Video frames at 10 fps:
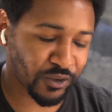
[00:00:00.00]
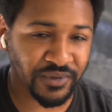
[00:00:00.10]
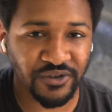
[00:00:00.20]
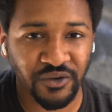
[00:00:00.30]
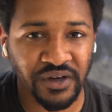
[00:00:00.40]
want
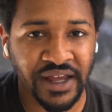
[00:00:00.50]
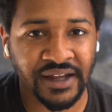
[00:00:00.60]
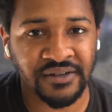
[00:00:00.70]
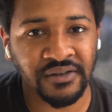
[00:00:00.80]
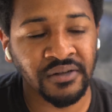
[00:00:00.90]
me to
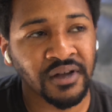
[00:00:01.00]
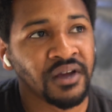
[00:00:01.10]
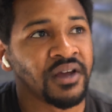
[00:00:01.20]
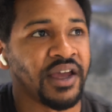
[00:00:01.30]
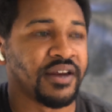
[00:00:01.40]
react to.
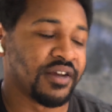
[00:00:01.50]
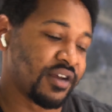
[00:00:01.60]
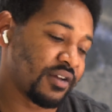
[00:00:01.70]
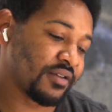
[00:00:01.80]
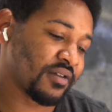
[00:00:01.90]
And
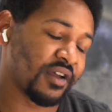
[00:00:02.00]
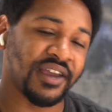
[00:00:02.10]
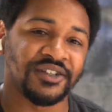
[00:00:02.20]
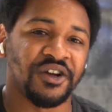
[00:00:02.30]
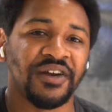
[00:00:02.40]
uh, I'll
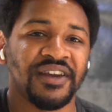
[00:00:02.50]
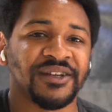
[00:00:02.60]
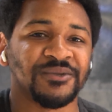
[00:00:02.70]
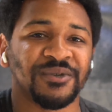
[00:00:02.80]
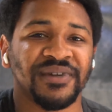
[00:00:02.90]
catch you on the
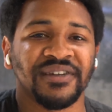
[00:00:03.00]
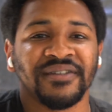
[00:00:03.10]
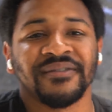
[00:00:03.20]
next one, man.